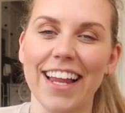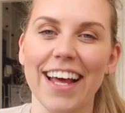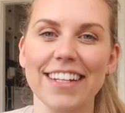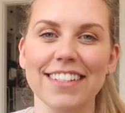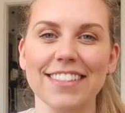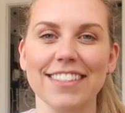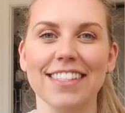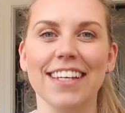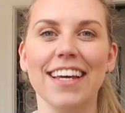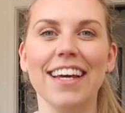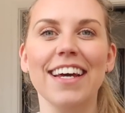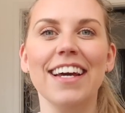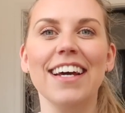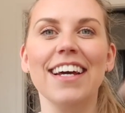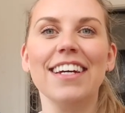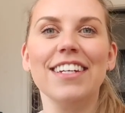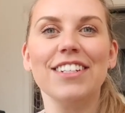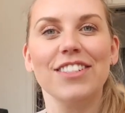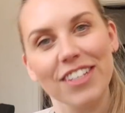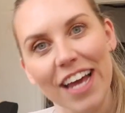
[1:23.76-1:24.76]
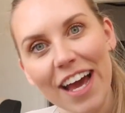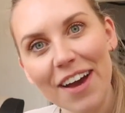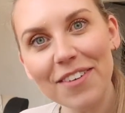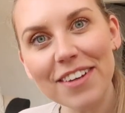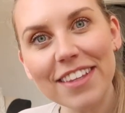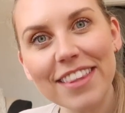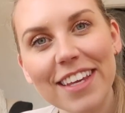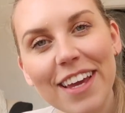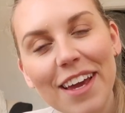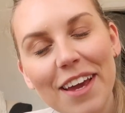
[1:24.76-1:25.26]
let's share
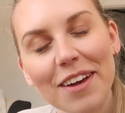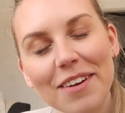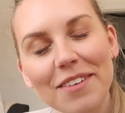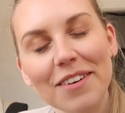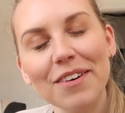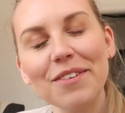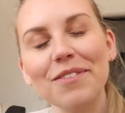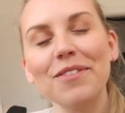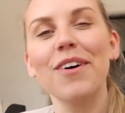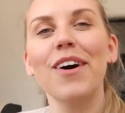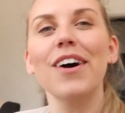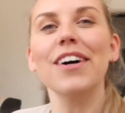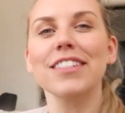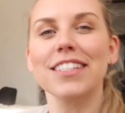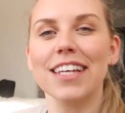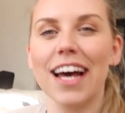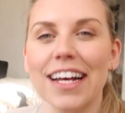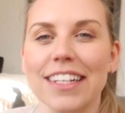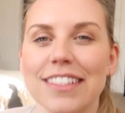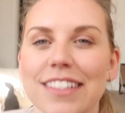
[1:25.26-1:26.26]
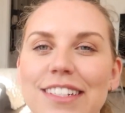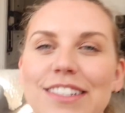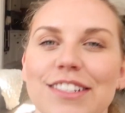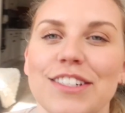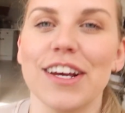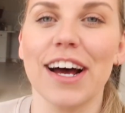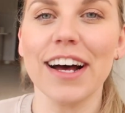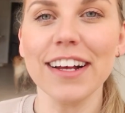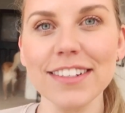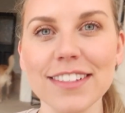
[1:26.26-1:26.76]
with you what has
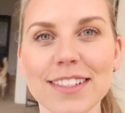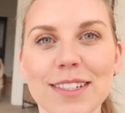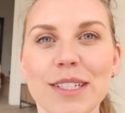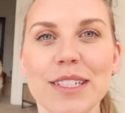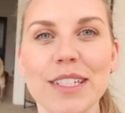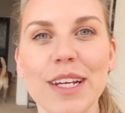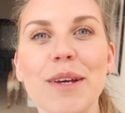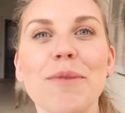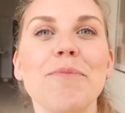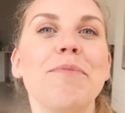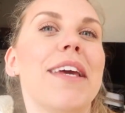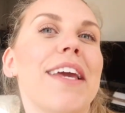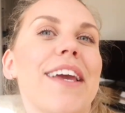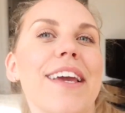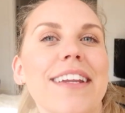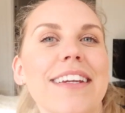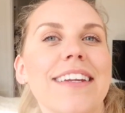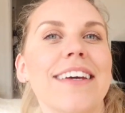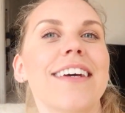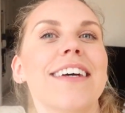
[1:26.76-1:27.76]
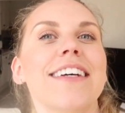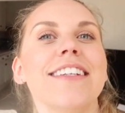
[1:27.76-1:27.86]
just been